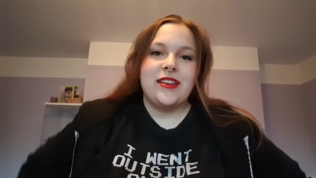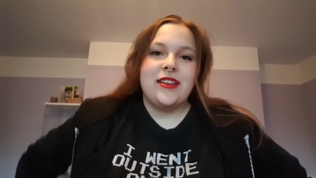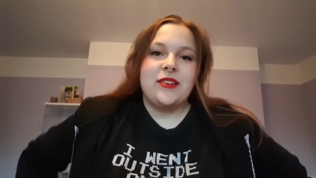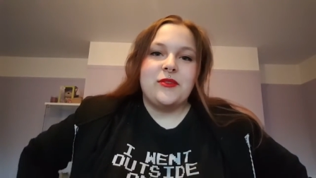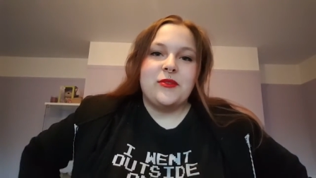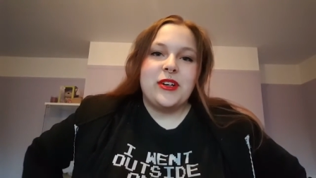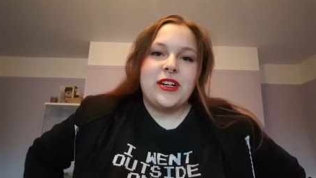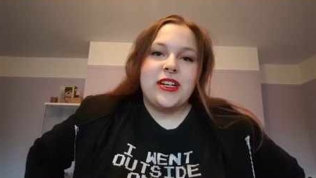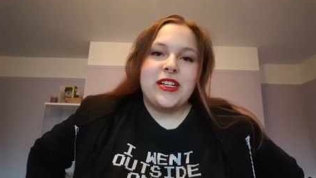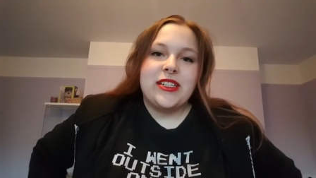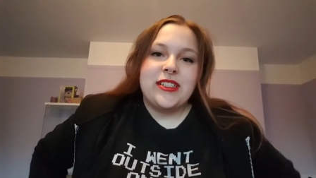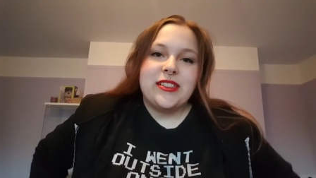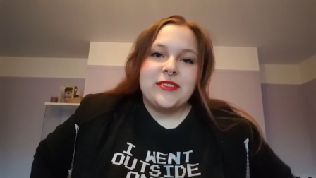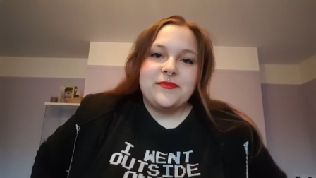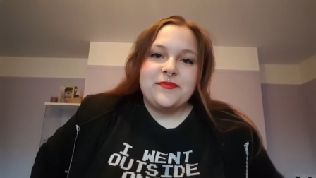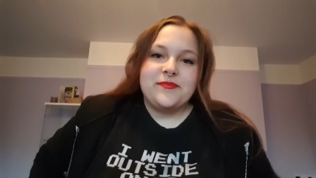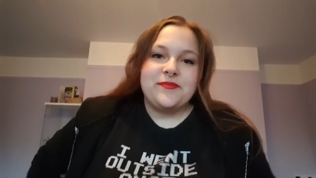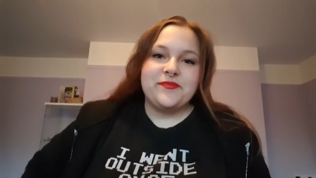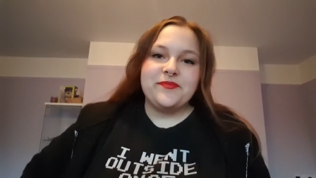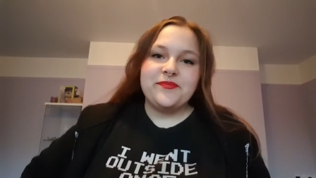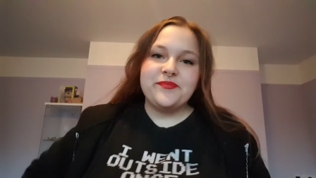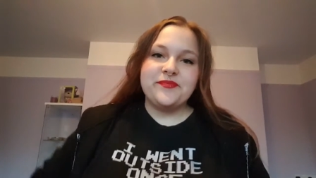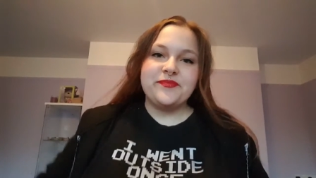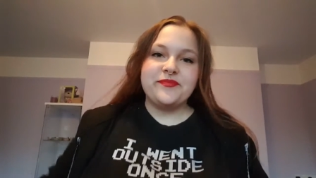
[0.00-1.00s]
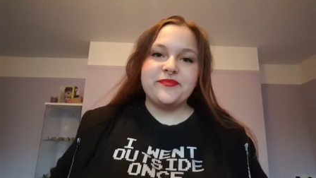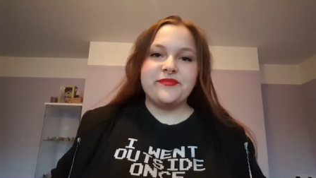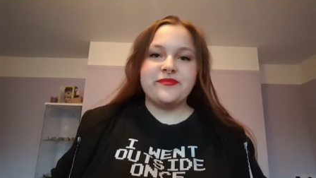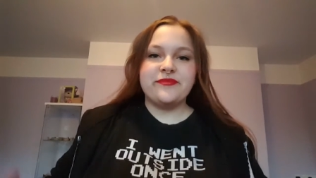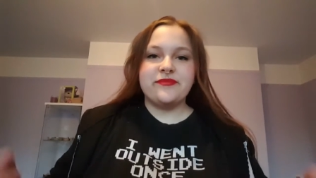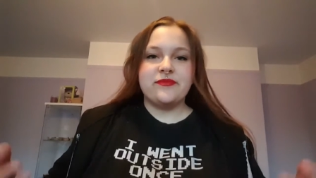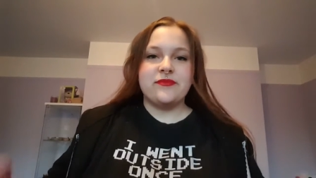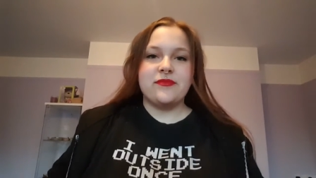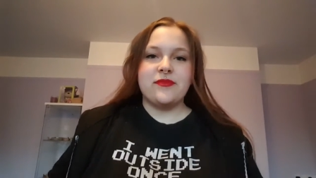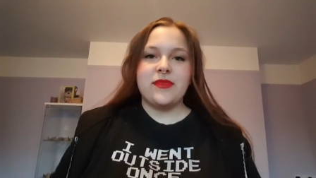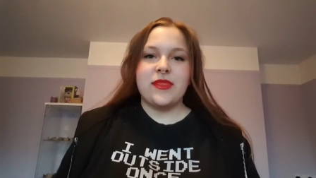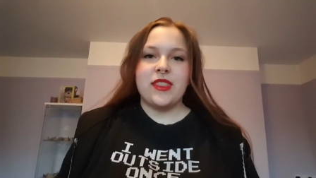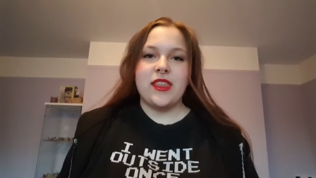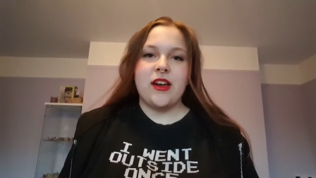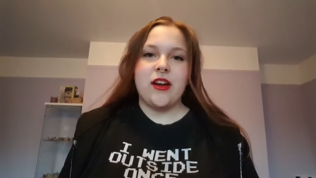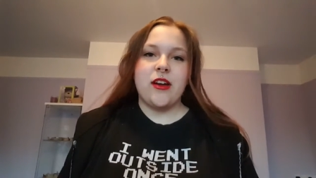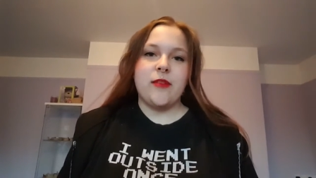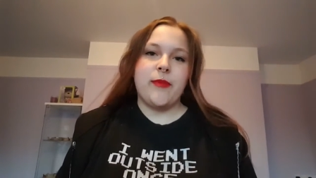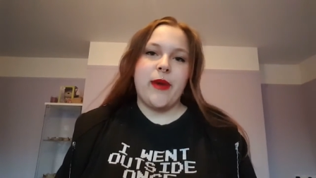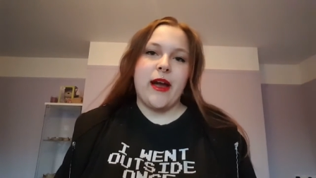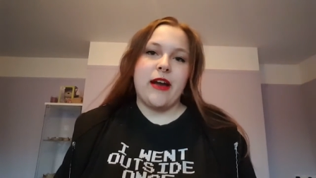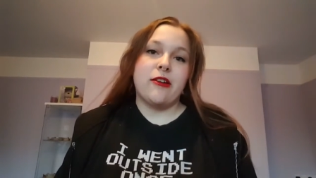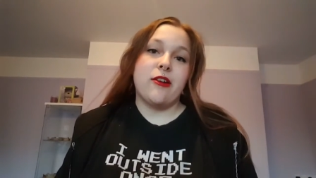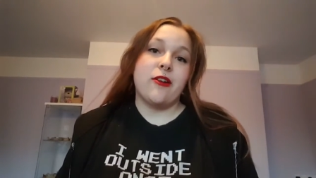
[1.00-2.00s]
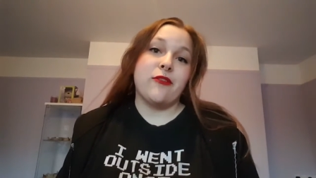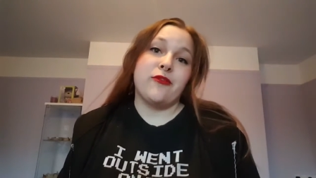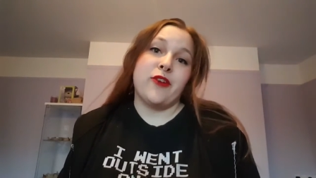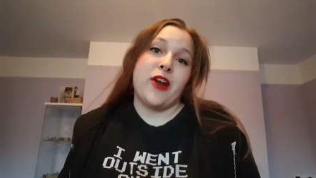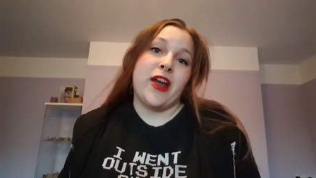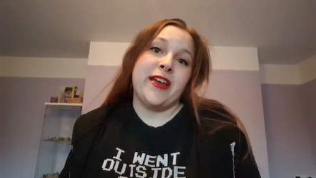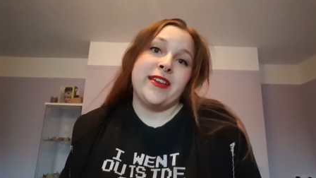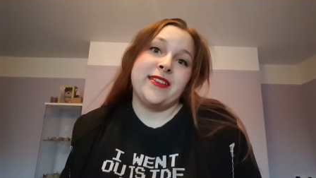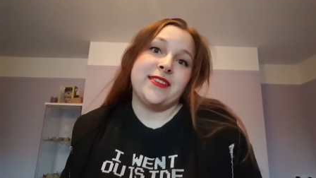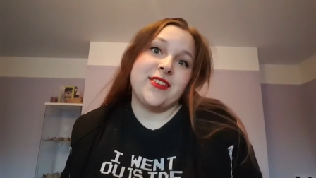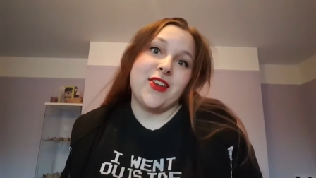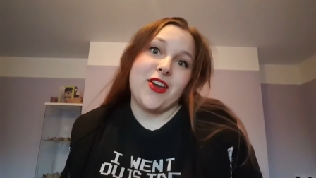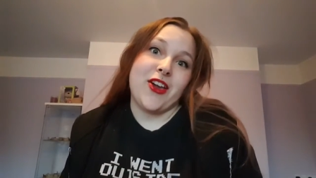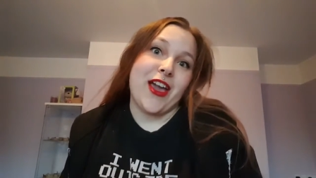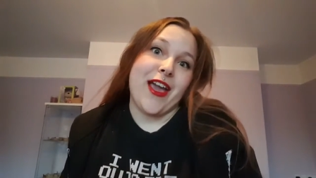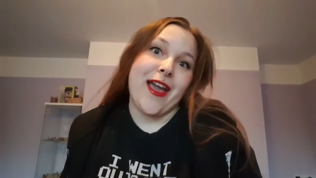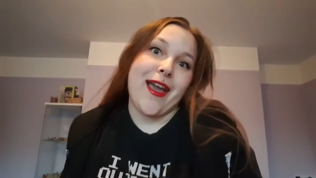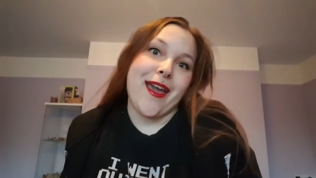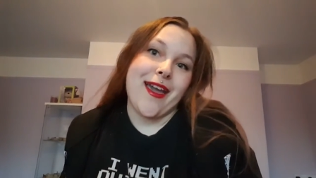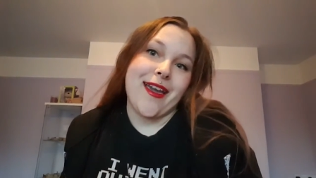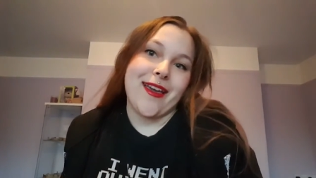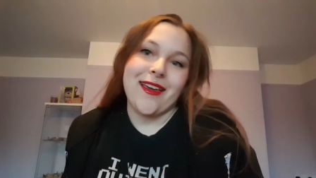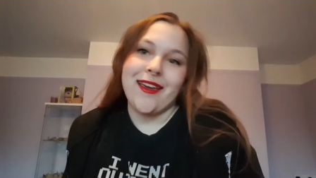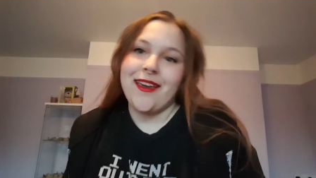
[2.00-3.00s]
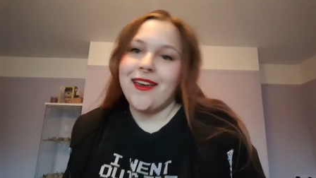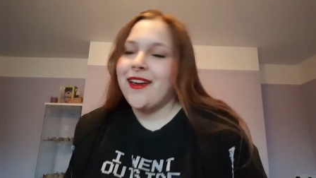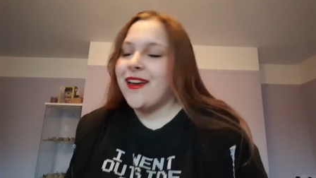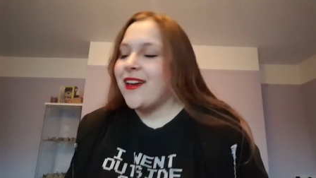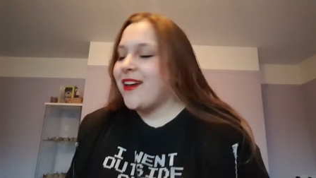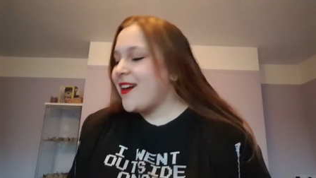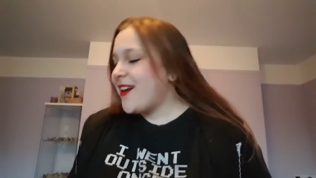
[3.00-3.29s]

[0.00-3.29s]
Well, I paraphrased, okay?